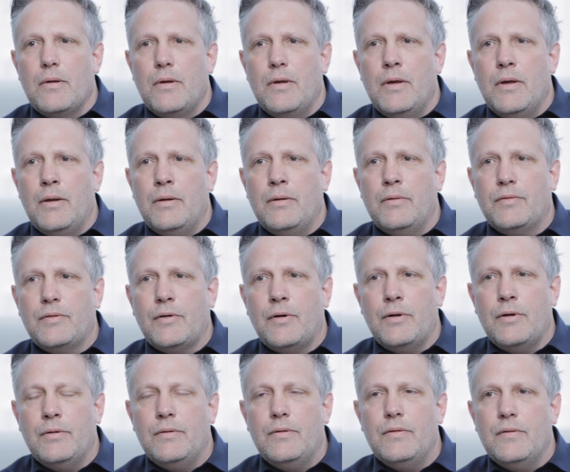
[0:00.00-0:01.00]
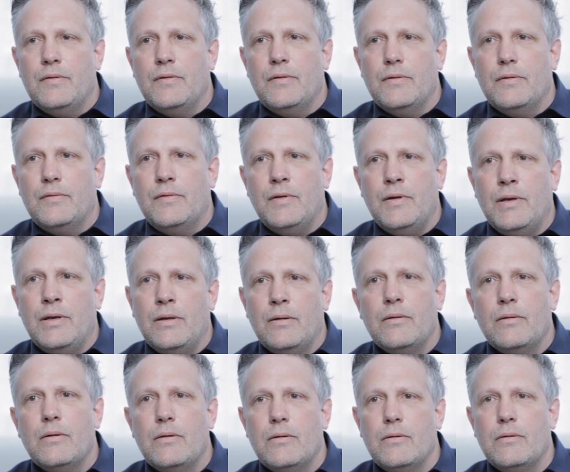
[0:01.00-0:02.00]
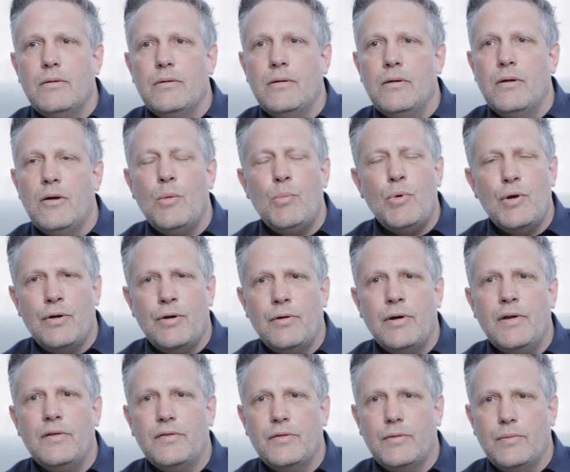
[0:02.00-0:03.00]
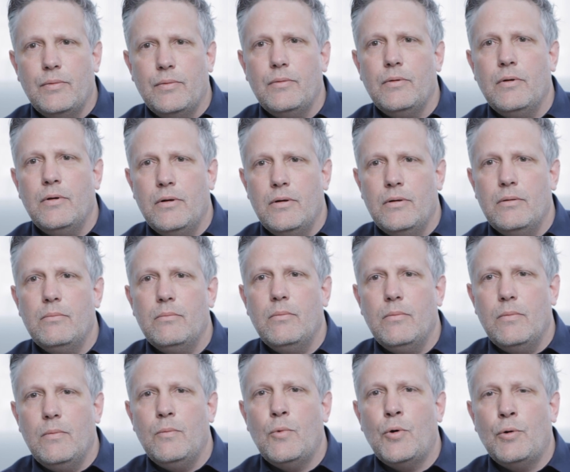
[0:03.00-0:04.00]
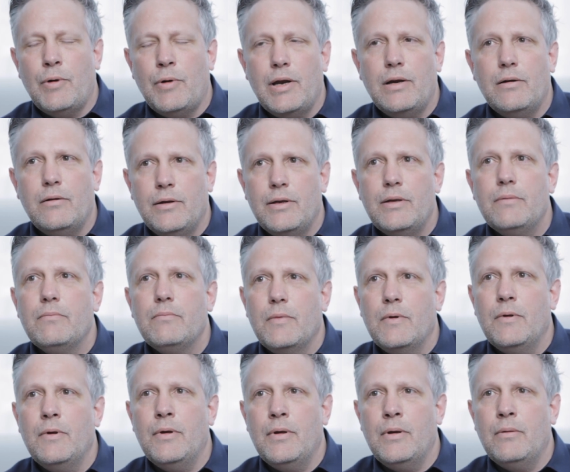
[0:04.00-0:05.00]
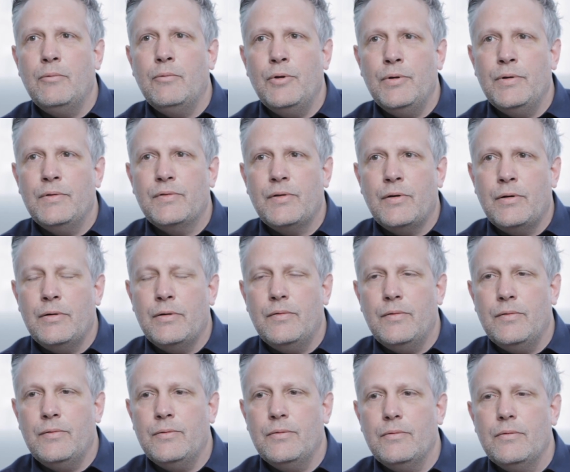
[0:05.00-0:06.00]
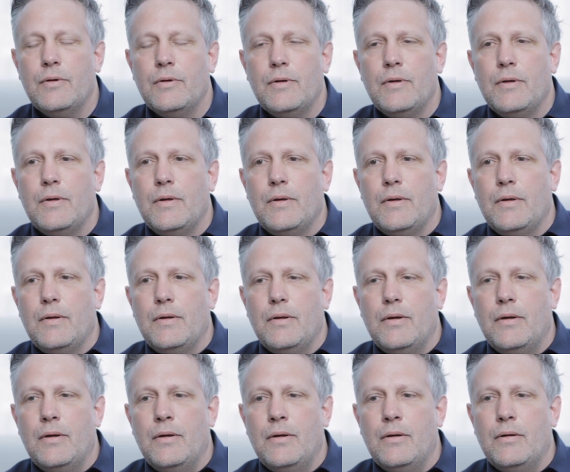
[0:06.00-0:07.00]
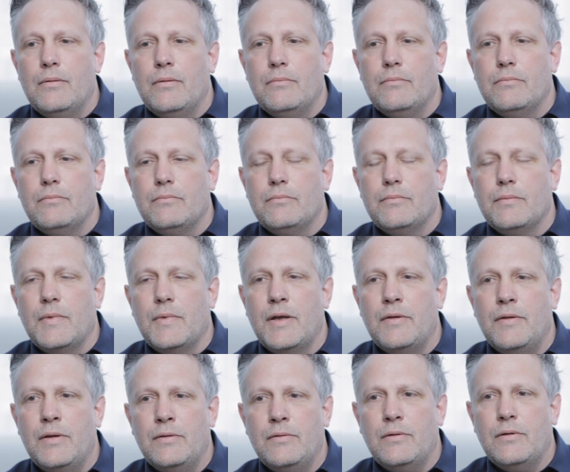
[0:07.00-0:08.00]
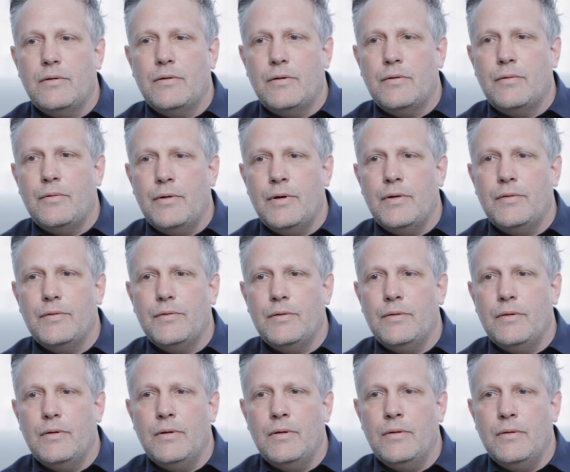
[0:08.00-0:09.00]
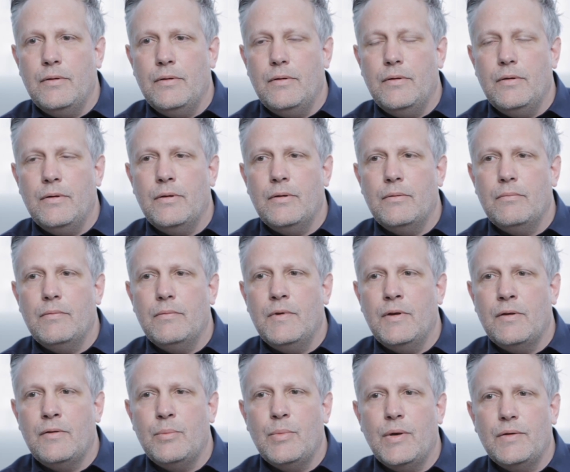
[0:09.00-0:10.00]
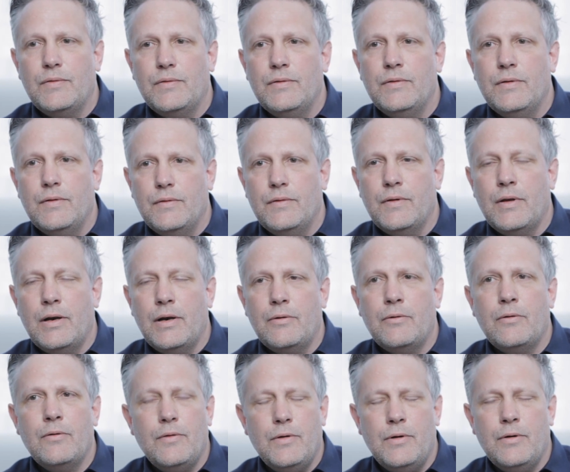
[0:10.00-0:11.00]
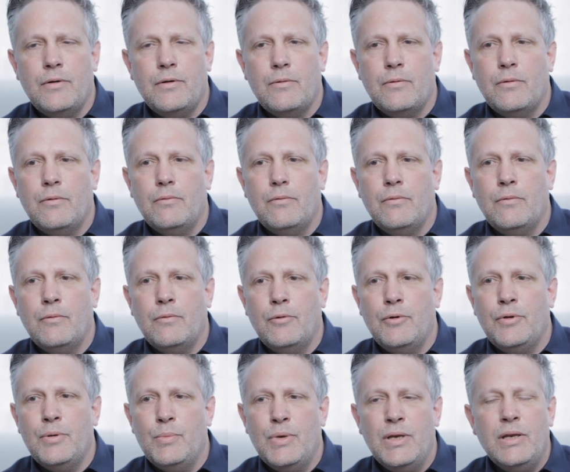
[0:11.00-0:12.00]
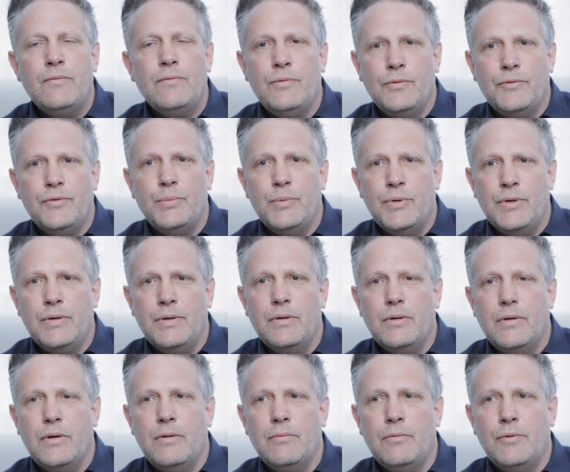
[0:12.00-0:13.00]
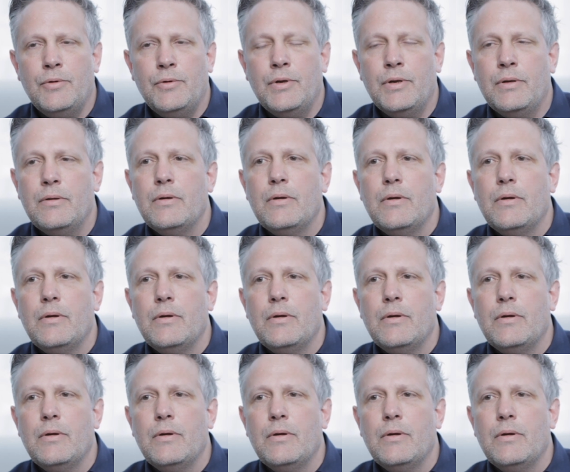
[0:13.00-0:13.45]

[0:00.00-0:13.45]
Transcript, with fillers: and started uh, attending uh, and Grace um, more regularly. Uh, really started to um, I think Chris and, and um, the other messages that I heard here were, were really meaningful to me and, and really,